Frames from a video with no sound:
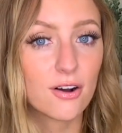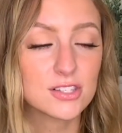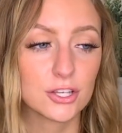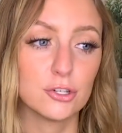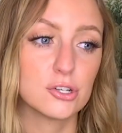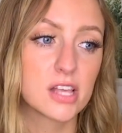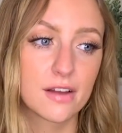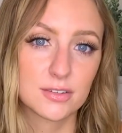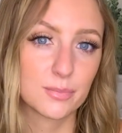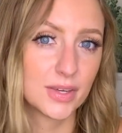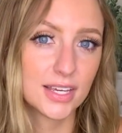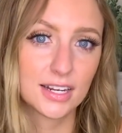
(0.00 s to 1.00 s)
So you just have to
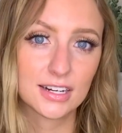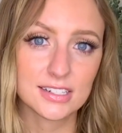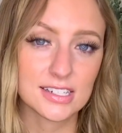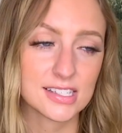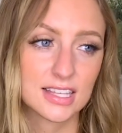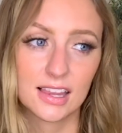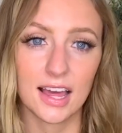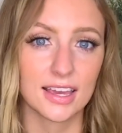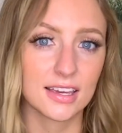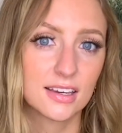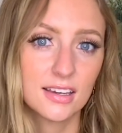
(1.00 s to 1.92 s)
be here to see, like,